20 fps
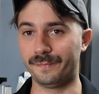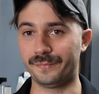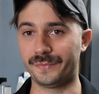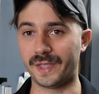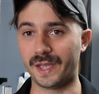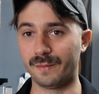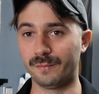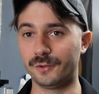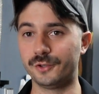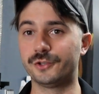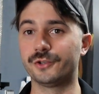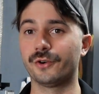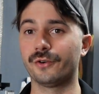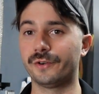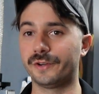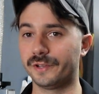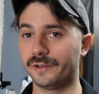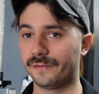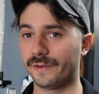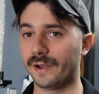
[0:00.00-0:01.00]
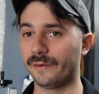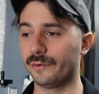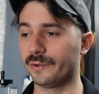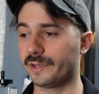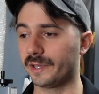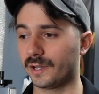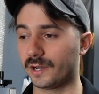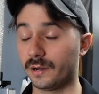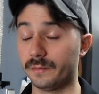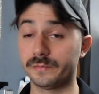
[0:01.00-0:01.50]
That majority of
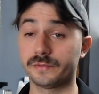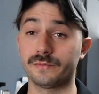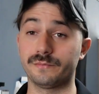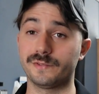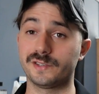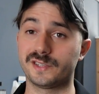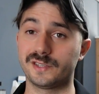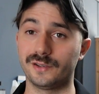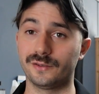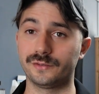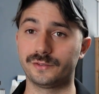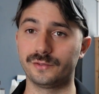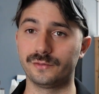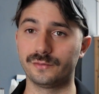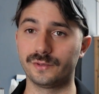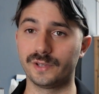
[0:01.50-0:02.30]
everything comes from the CO2